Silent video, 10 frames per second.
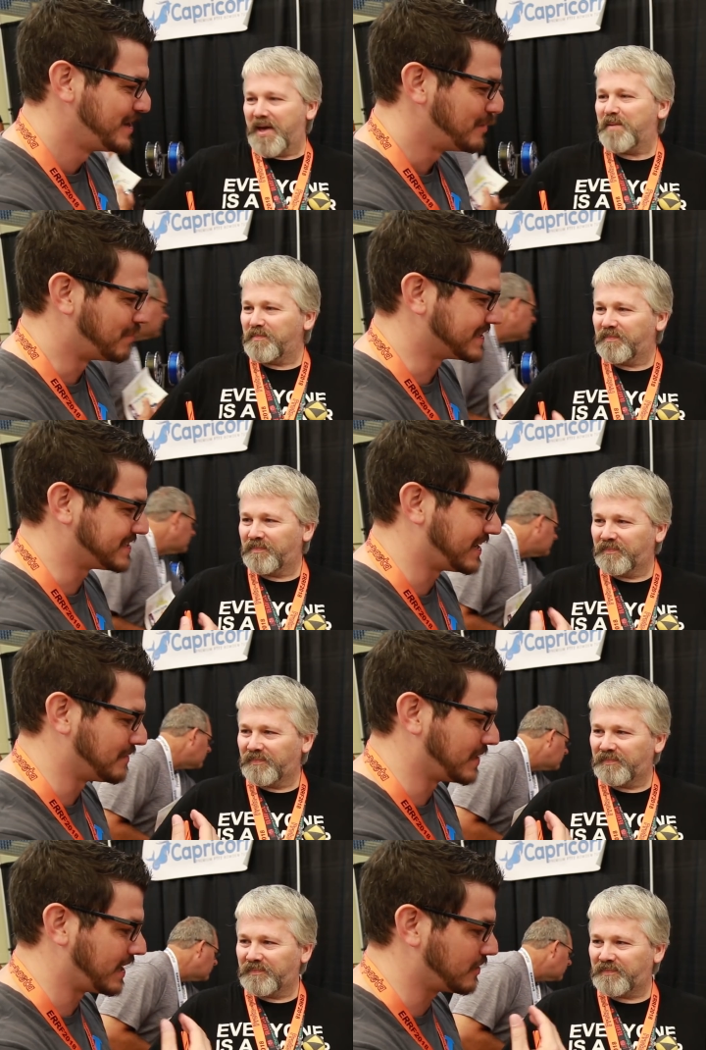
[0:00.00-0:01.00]
Speaker 1: Yep. But
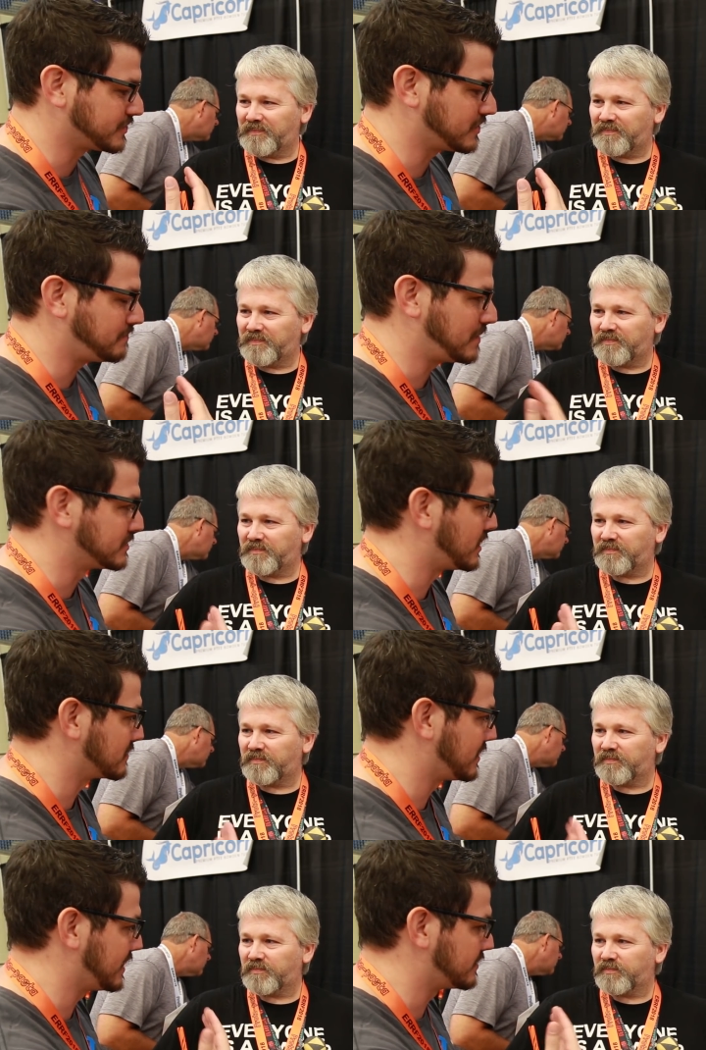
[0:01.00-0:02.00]
um, I also people talk
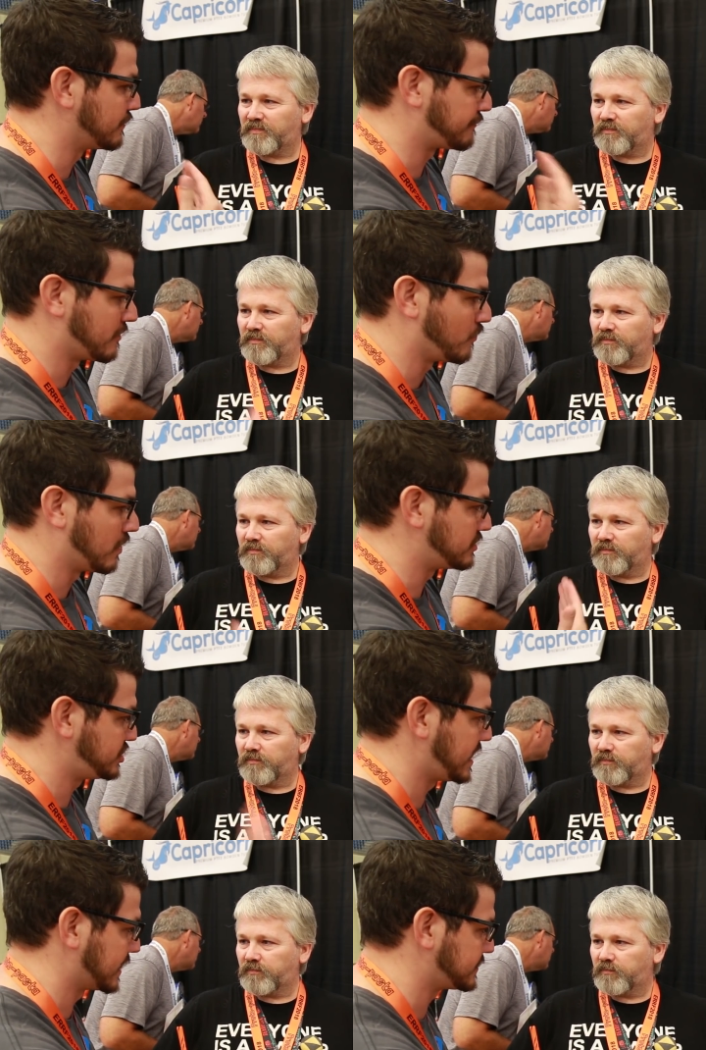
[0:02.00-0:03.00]
about like the firmware
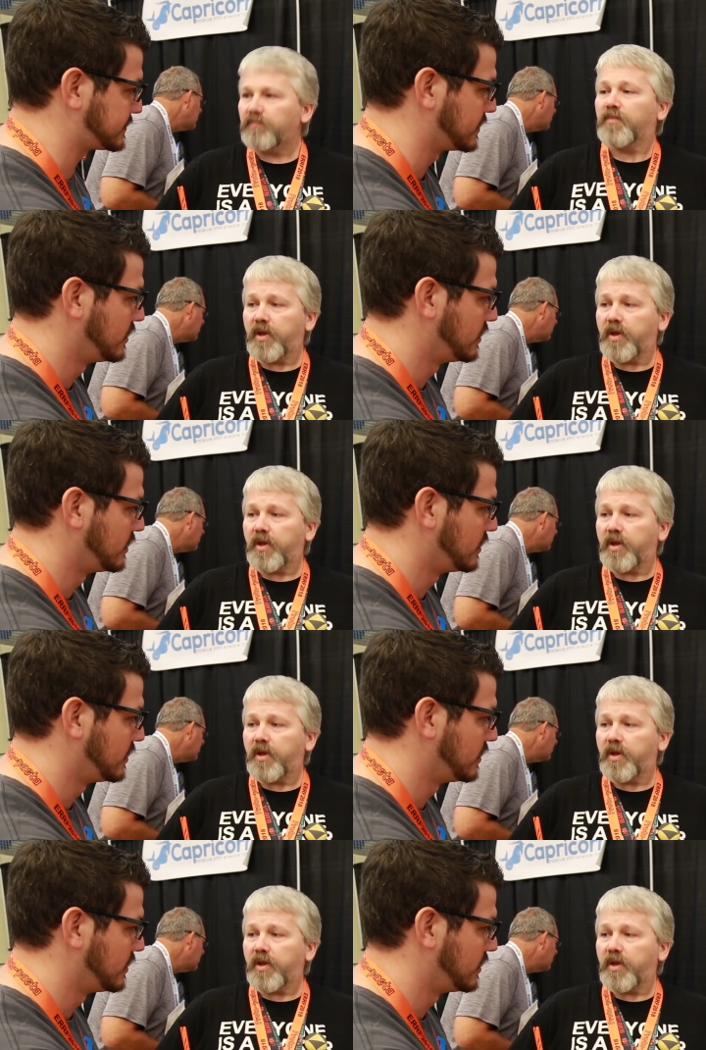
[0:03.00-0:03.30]
checks